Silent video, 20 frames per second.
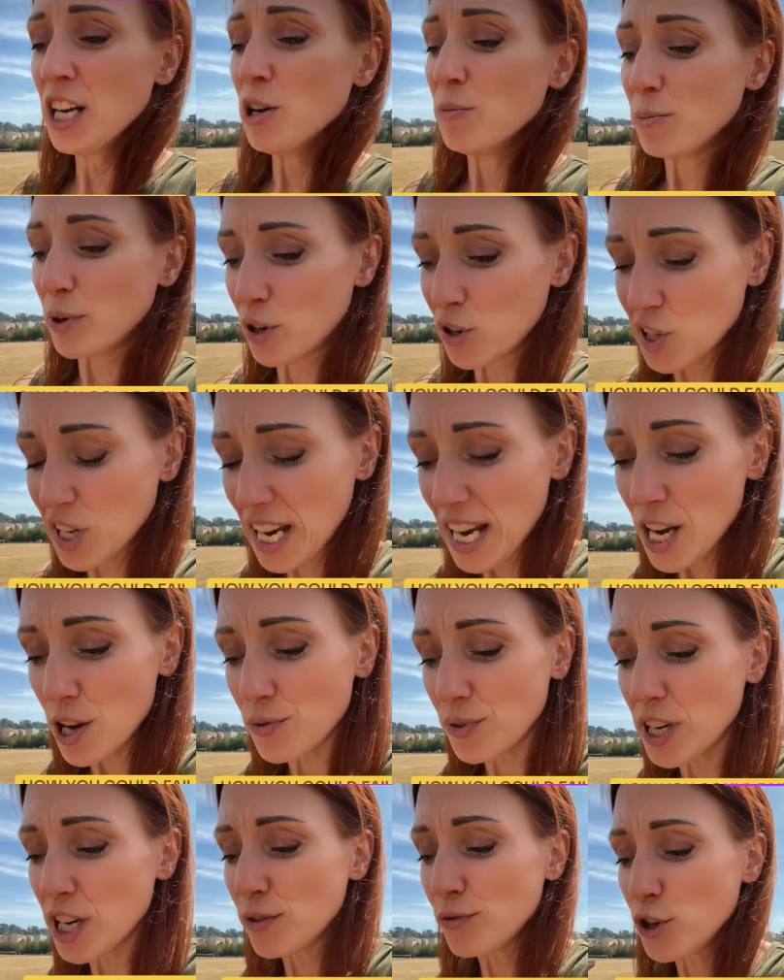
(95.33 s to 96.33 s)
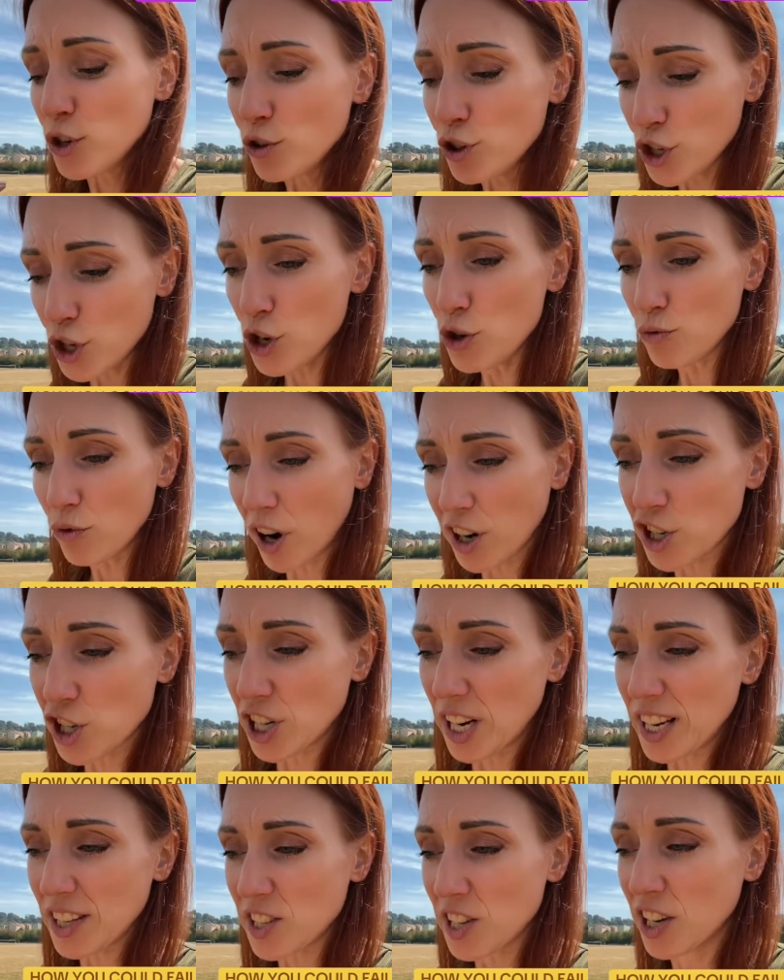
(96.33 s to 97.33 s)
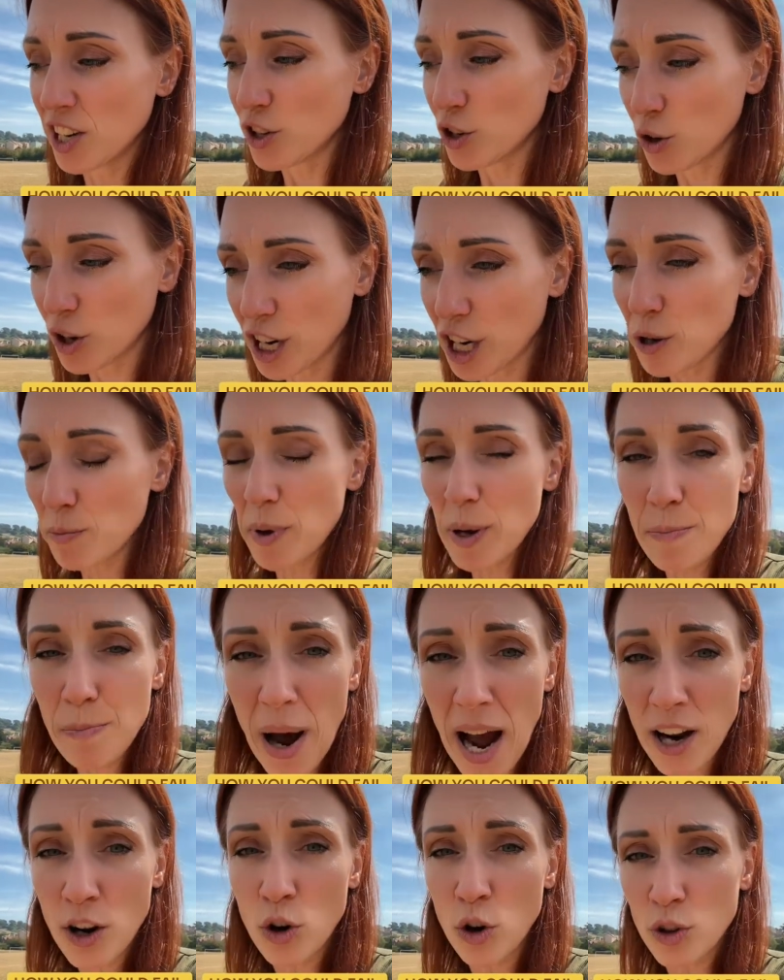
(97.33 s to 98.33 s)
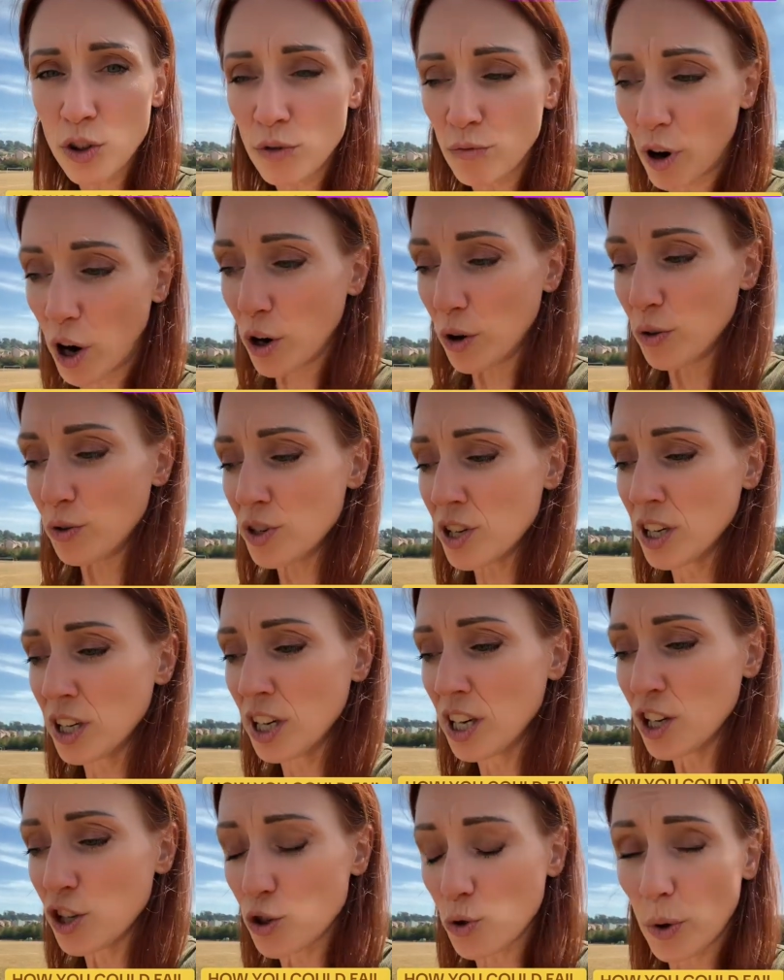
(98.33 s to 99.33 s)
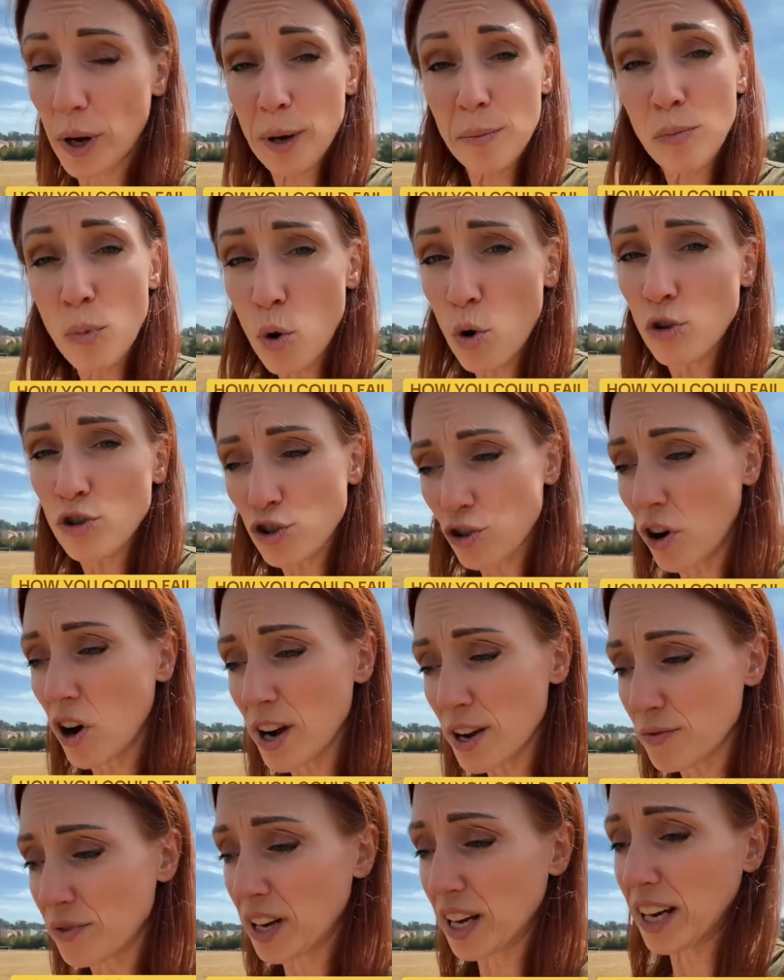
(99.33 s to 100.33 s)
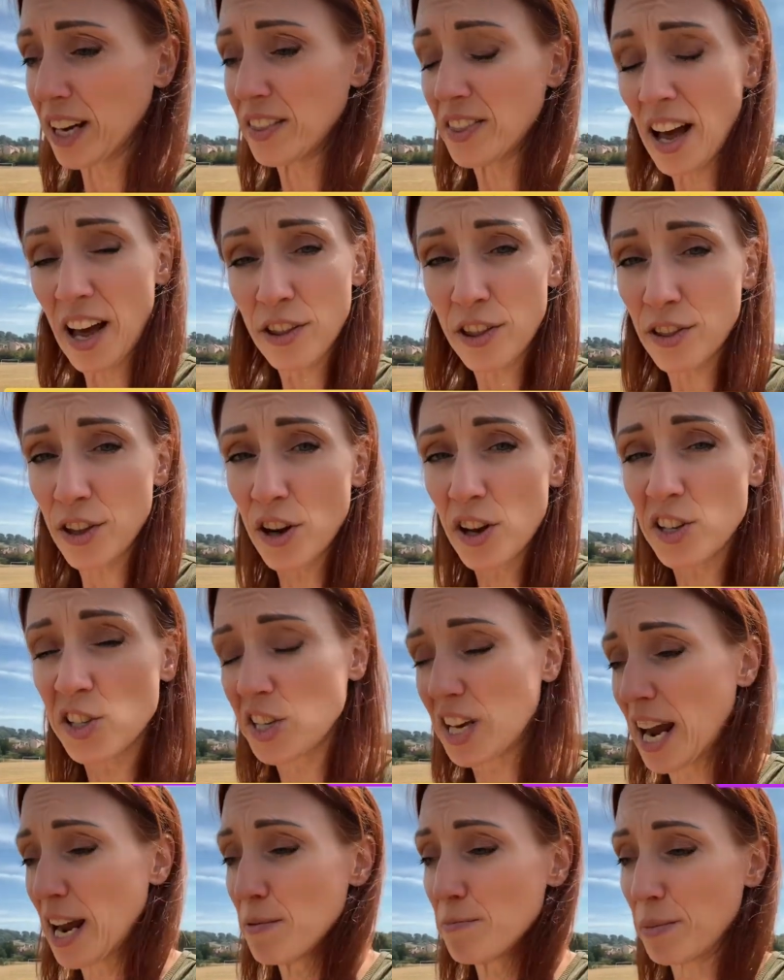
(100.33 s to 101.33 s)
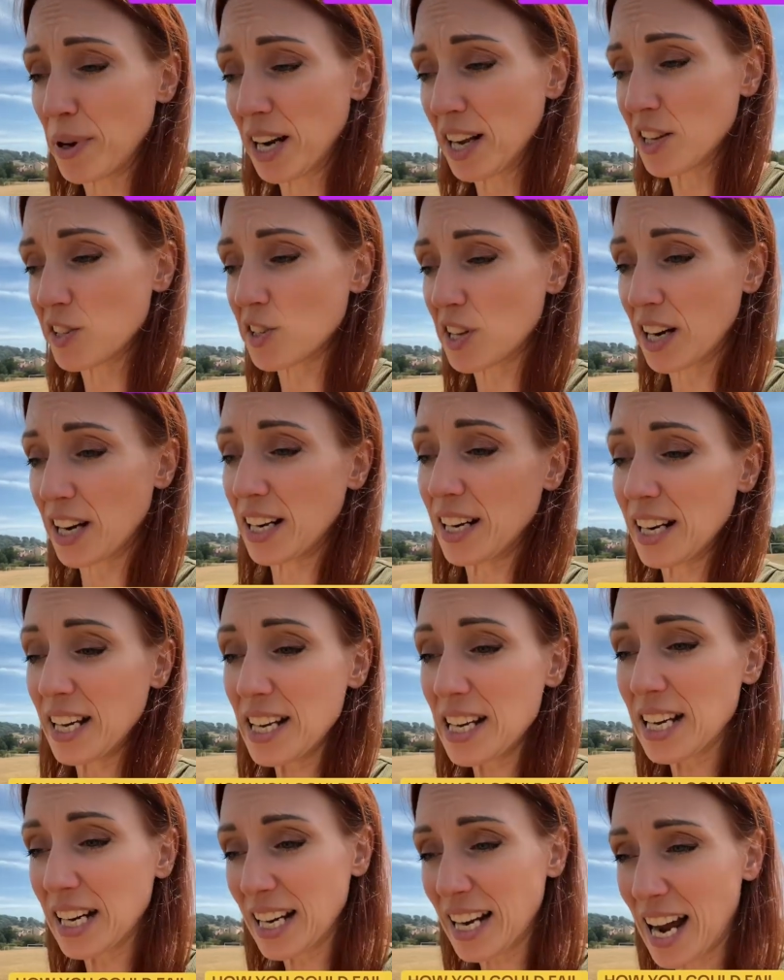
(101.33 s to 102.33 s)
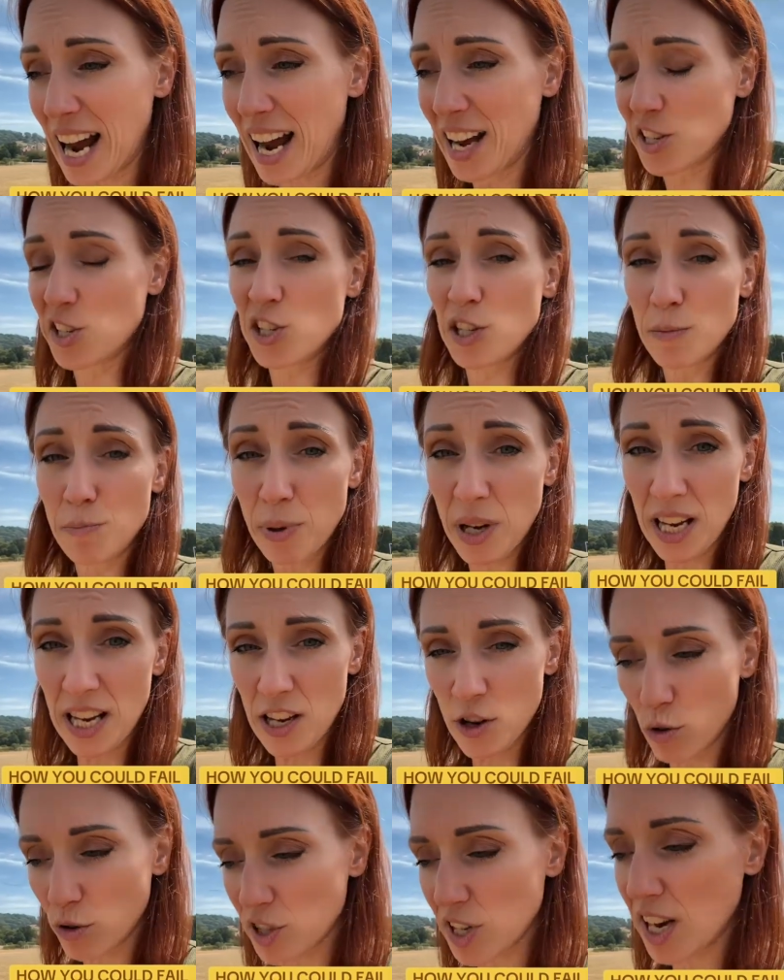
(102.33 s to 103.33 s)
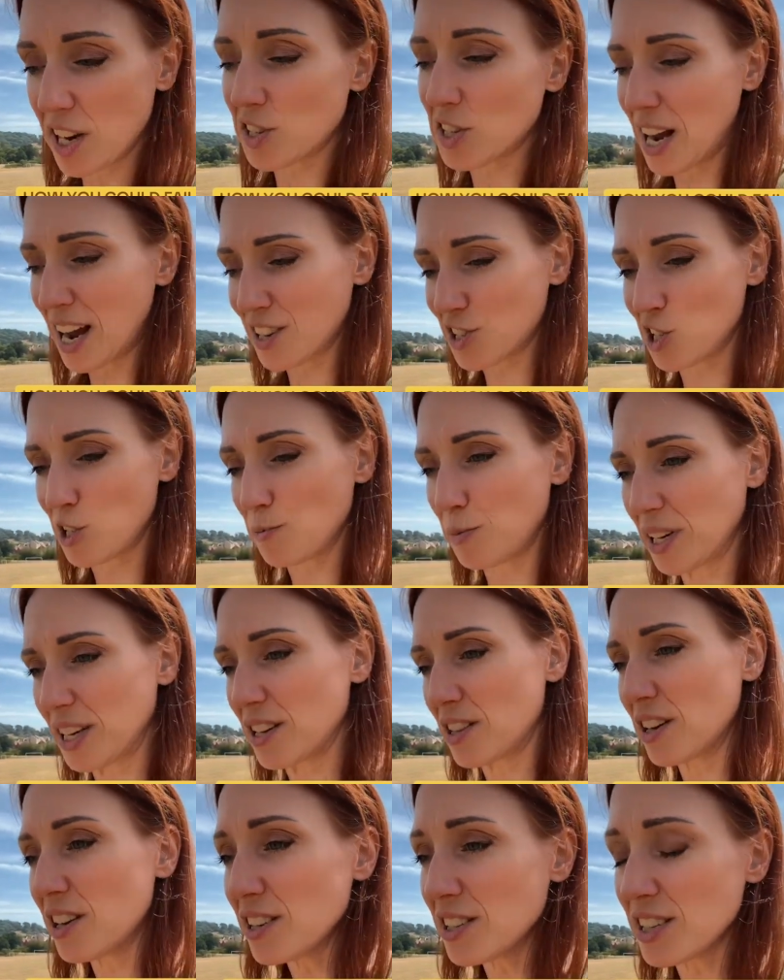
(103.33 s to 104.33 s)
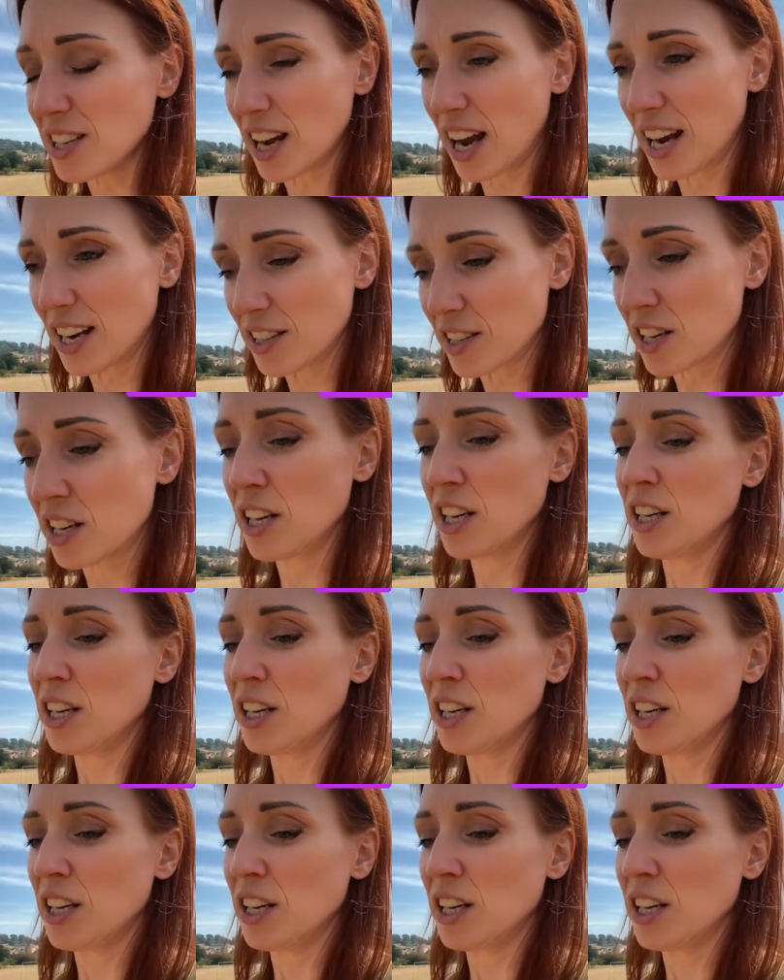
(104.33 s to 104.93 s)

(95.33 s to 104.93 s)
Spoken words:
Because even if you do rush it, you're going to be back on the road doing more driving in that 38 minutes that it legally has to be. Your test has to be 38